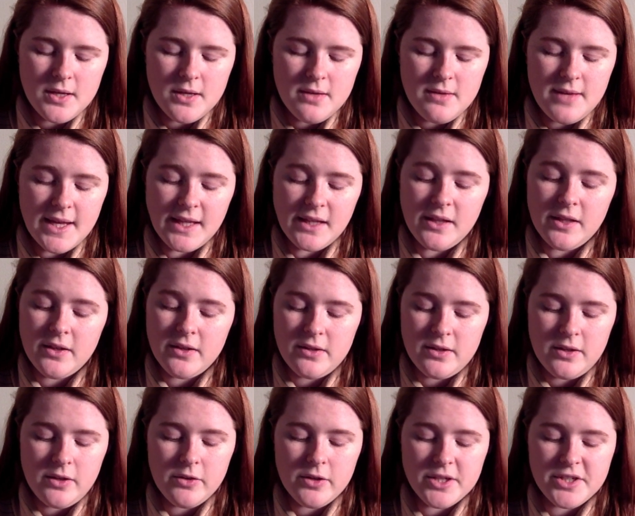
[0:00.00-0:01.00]
Thank you
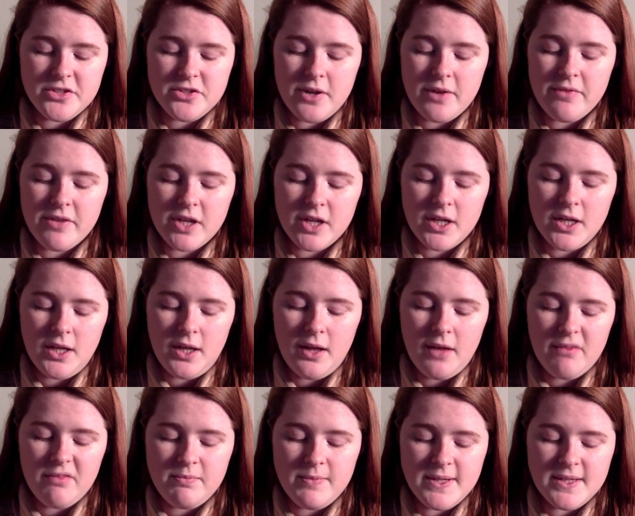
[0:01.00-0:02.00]
that your extravagant
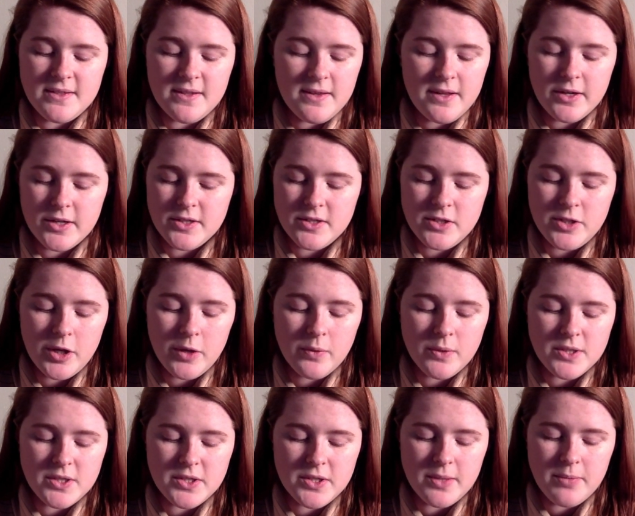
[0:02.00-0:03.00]
love means that there is no
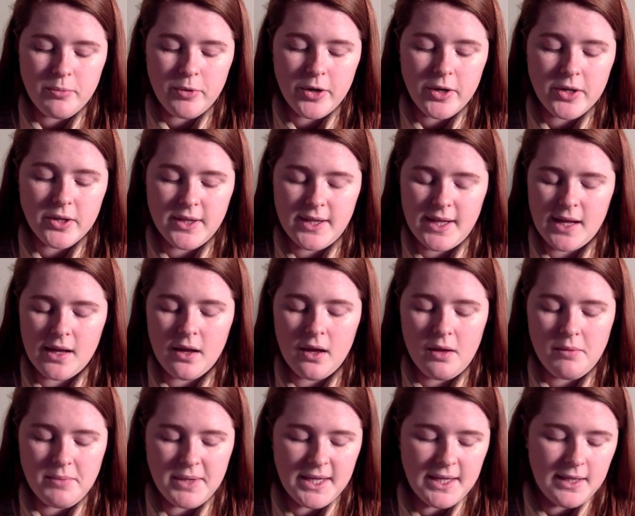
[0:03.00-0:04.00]
one so broken they
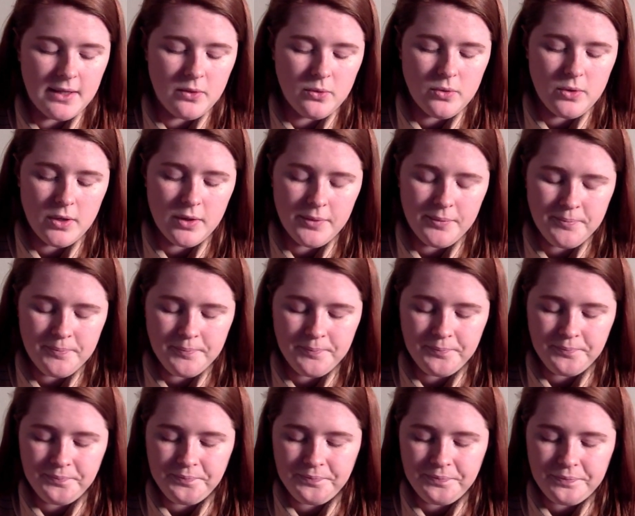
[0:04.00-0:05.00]
can't be healed.
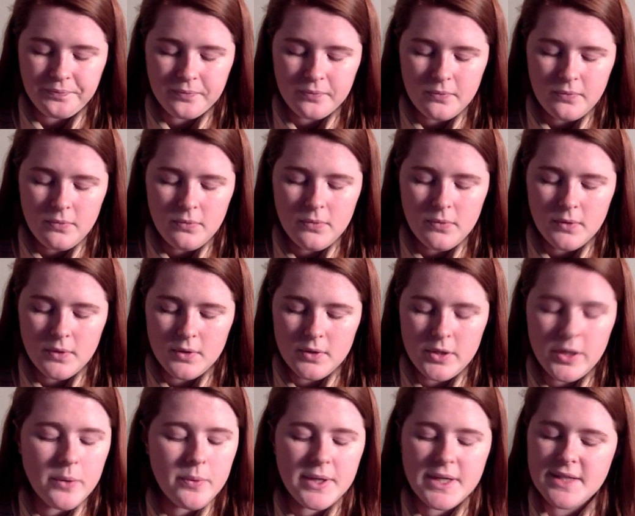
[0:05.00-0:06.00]

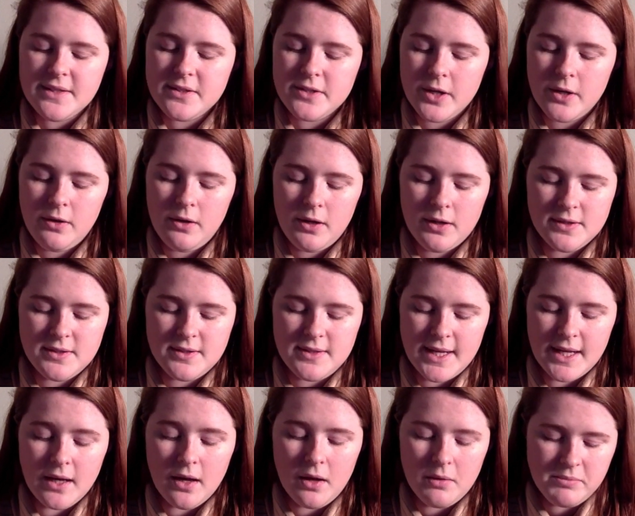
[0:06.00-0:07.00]
No one is so lost they
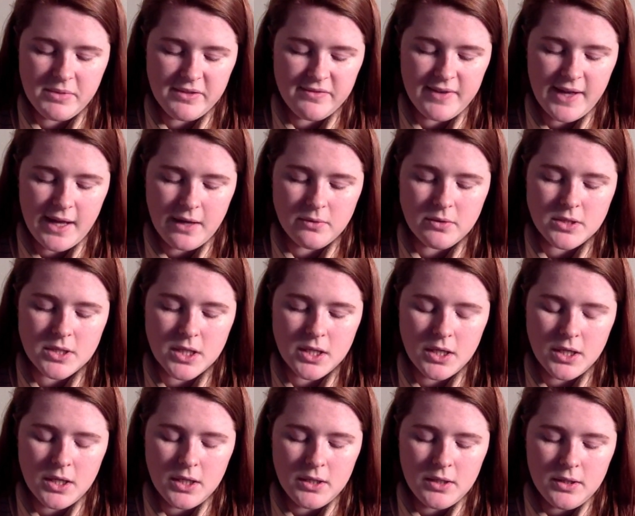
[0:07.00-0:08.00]
can't be found.
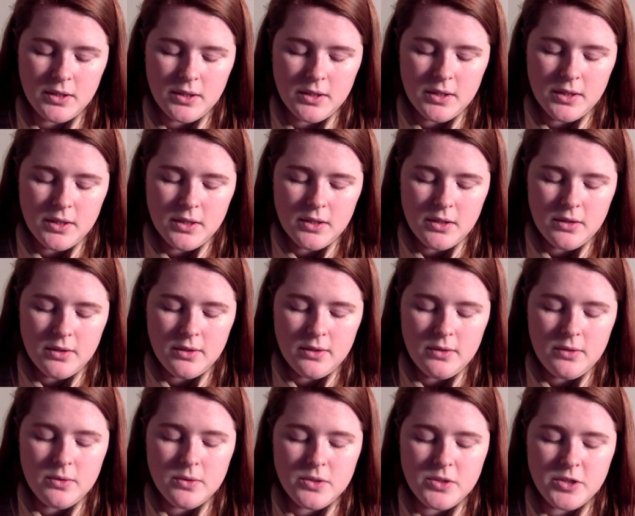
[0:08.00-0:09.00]

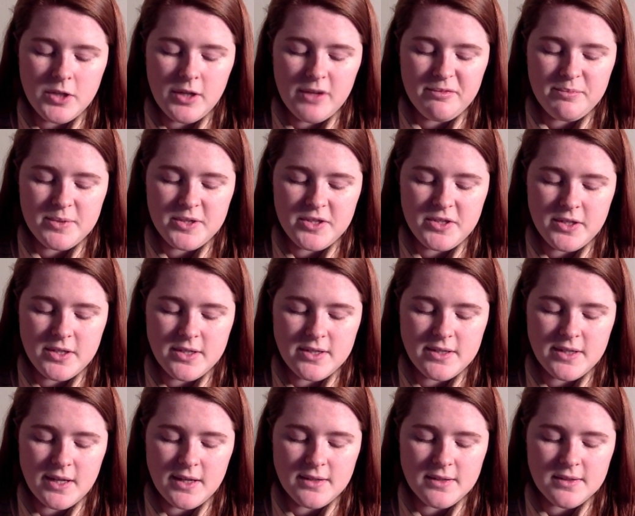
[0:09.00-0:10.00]
Lord, your love pursues
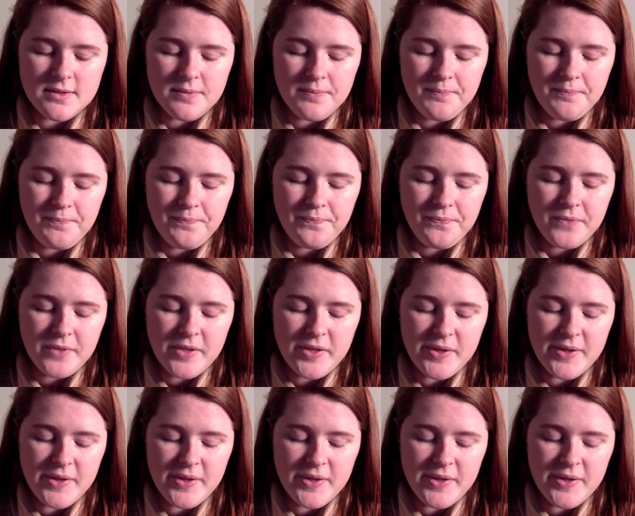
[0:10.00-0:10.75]
us. You